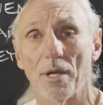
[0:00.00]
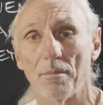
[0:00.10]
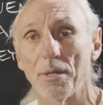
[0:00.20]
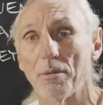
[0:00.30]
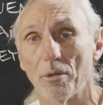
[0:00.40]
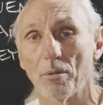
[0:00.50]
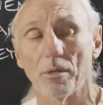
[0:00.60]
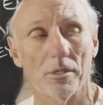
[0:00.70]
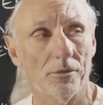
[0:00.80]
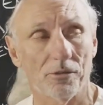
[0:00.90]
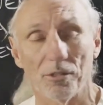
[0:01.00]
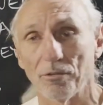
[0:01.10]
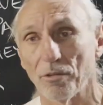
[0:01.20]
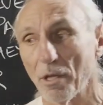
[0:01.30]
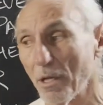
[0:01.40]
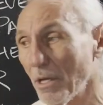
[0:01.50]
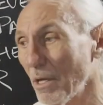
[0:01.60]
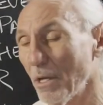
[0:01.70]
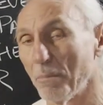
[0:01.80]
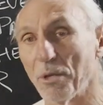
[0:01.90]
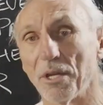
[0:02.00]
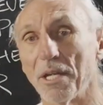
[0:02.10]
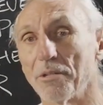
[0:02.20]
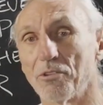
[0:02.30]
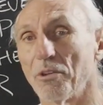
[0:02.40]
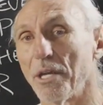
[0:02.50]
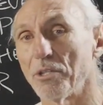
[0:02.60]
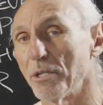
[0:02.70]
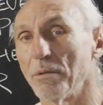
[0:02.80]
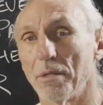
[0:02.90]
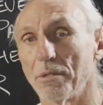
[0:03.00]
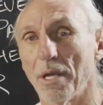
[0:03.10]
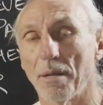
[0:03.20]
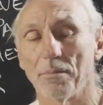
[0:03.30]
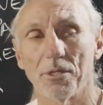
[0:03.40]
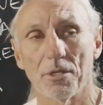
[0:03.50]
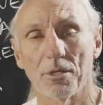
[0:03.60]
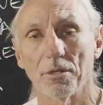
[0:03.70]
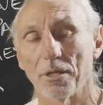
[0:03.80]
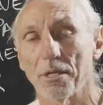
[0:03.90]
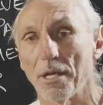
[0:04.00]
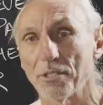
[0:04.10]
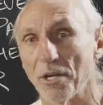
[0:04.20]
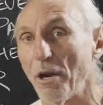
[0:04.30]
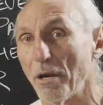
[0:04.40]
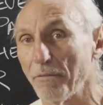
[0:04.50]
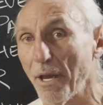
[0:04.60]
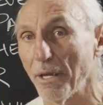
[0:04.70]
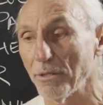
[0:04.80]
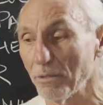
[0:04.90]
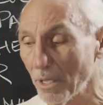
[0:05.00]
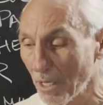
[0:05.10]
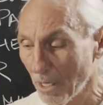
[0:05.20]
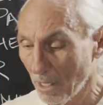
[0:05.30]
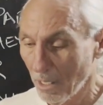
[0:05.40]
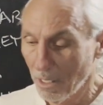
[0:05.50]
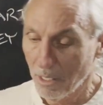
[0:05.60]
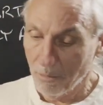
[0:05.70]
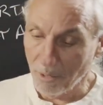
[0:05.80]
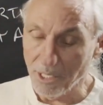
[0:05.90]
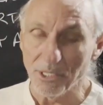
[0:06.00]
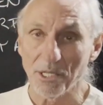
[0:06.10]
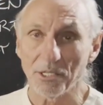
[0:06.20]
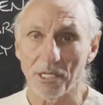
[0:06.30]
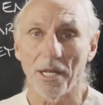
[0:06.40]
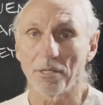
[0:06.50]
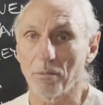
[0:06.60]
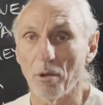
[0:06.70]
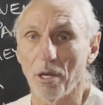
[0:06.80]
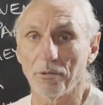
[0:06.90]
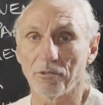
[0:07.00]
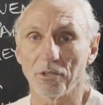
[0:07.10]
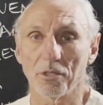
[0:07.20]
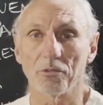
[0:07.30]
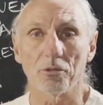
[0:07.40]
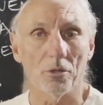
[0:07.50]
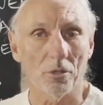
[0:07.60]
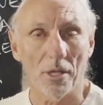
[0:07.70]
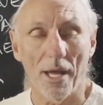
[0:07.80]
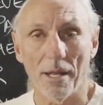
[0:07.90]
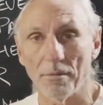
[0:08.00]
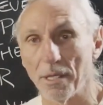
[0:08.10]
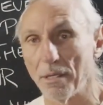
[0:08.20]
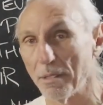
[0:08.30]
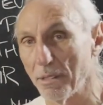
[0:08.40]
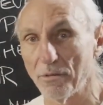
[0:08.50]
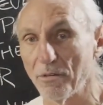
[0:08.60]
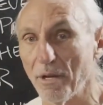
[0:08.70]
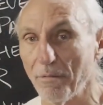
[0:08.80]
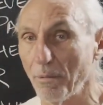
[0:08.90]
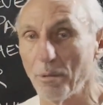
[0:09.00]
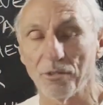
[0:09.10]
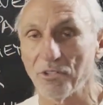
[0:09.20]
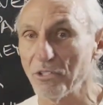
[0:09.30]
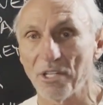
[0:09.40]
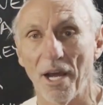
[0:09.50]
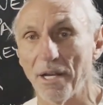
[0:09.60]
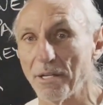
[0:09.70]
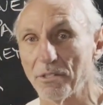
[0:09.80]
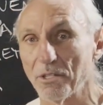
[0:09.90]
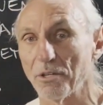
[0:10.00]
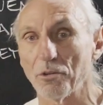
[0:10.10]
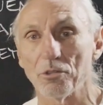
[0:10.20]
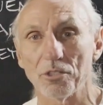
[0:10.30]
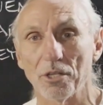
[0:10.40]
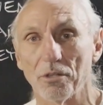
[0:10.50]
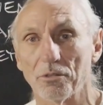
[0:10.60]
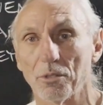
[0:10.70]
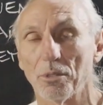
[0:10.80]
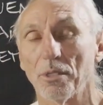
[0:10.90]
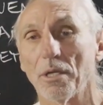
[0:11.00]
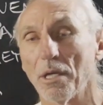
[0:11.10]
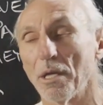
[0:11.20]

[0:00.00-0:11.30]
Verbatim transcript: Now, mineral wool is this building insulation type material that has an R value placed inside the walls to control climate. It never was designed as an acoustical tool.